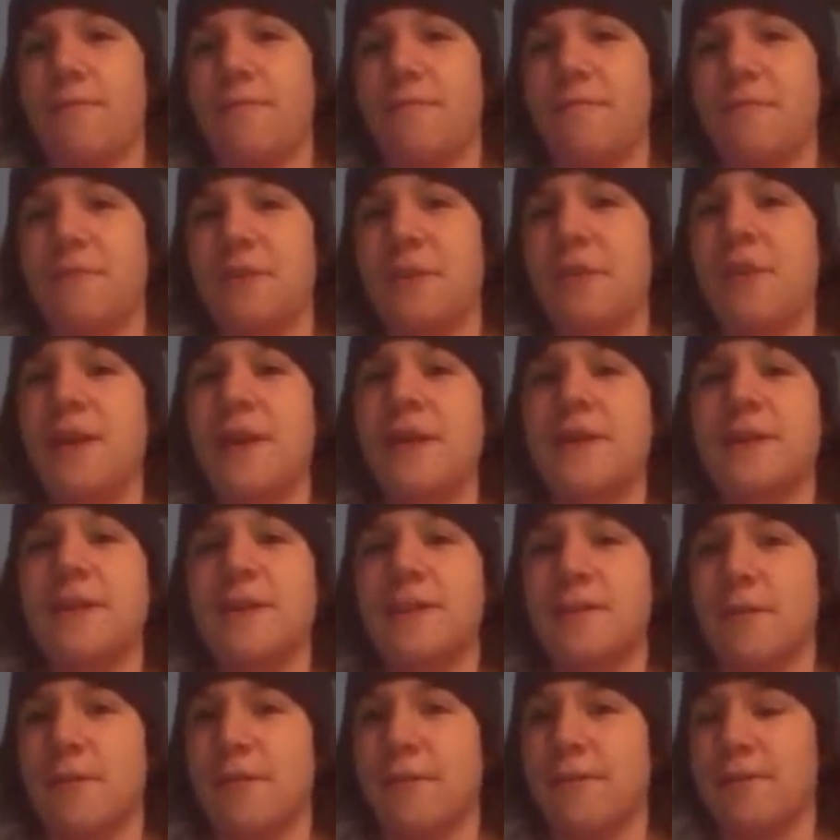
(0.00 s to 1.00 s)
feel like
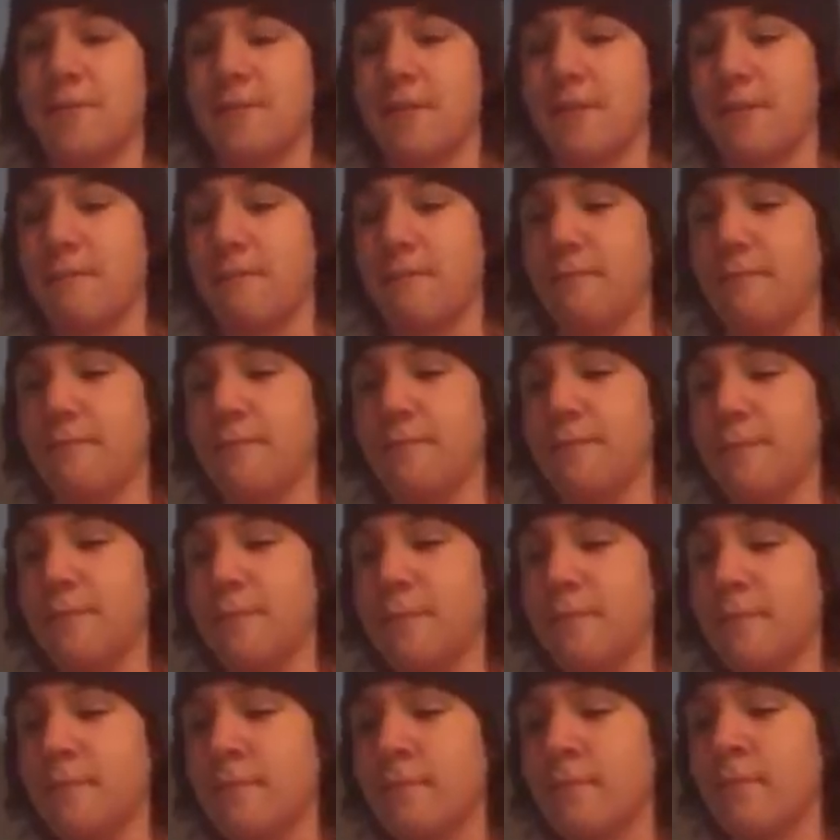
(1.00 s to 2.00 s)
it all the time.
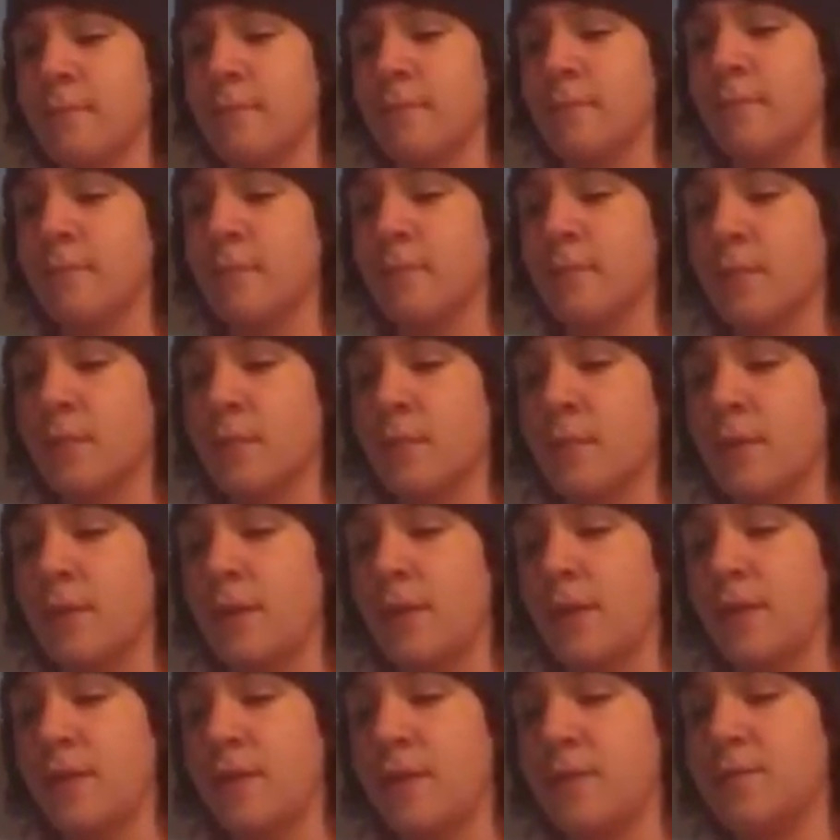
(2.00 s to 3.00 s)

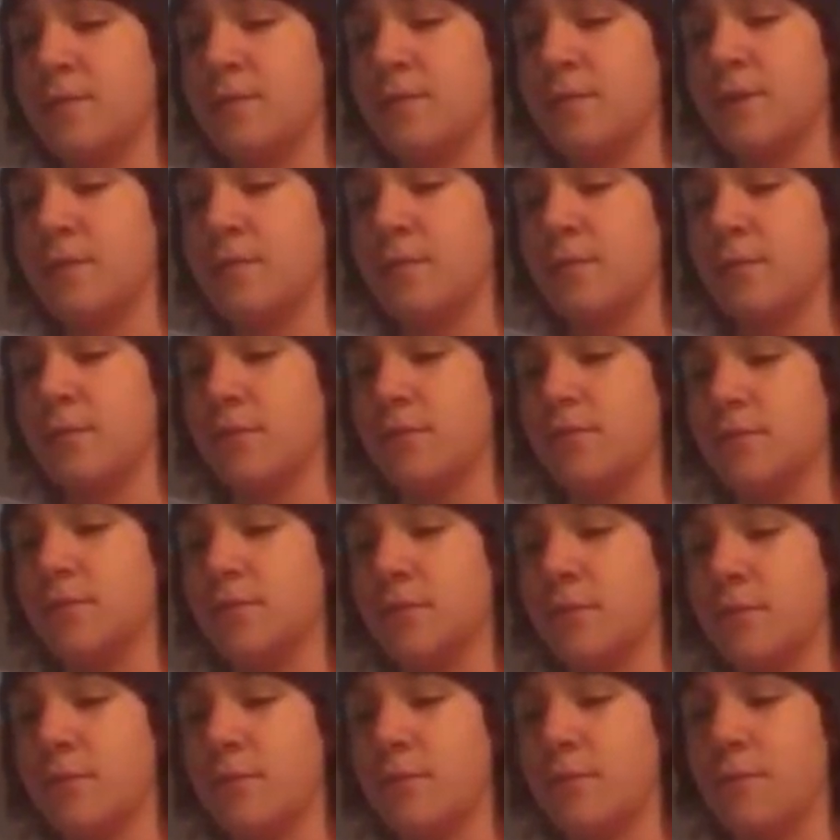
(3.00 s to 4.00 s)
And
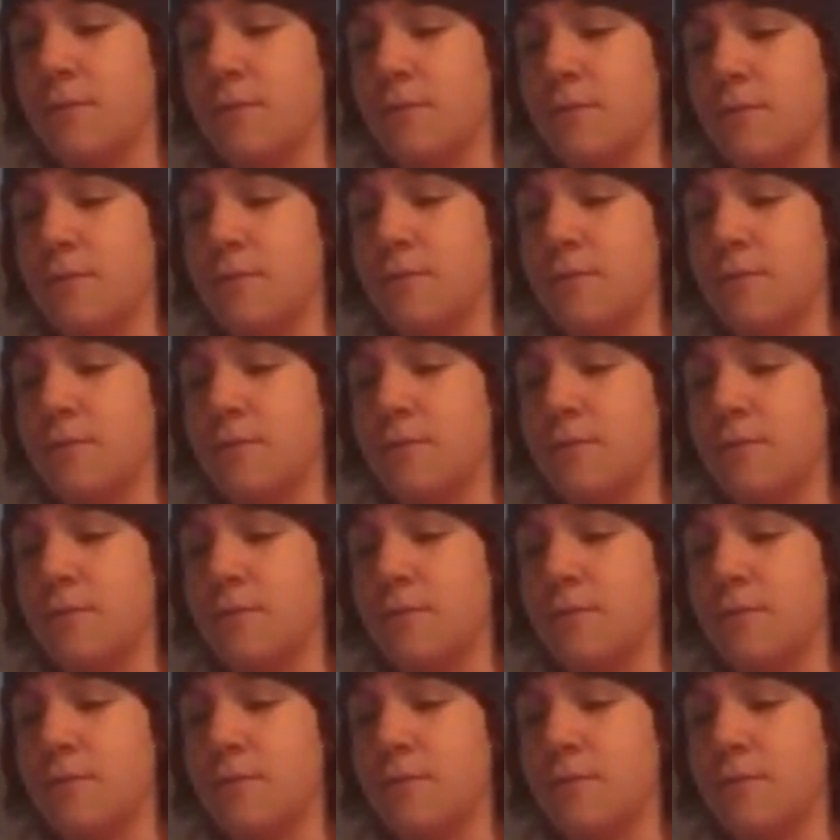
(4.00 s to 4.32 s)
also,